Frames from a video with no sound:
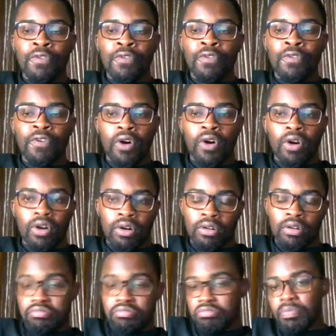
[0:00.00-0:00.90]

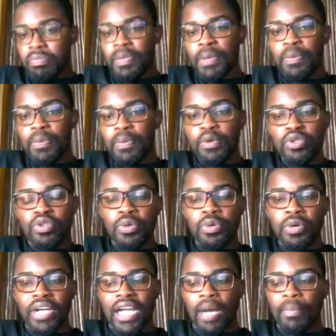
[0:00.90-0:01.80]
for people to
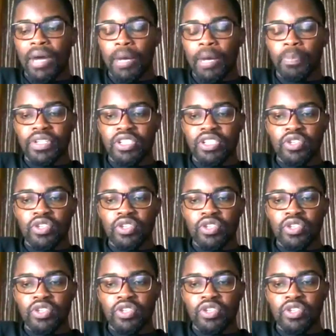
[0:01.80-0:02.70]
come up with
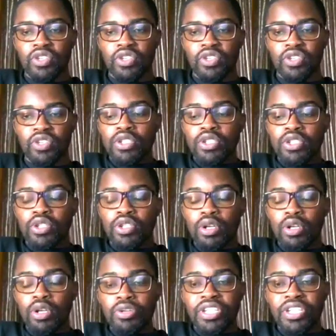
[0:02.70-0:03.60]
innovative
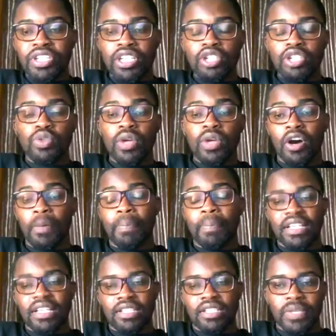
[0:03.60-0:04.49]
solutions to help
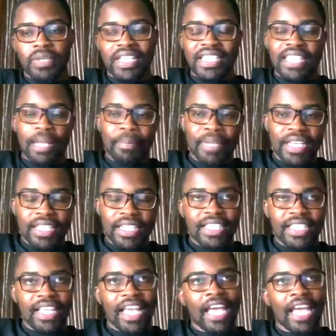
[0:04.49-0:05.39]
persons with disability.
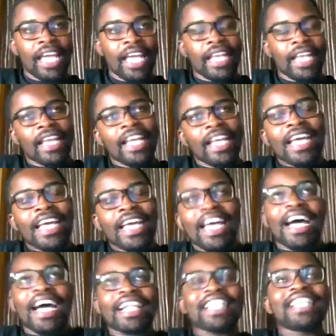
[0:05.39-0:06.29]
And I
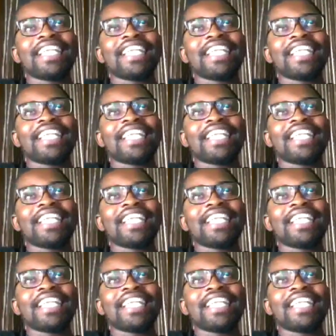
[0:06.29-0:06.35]
think they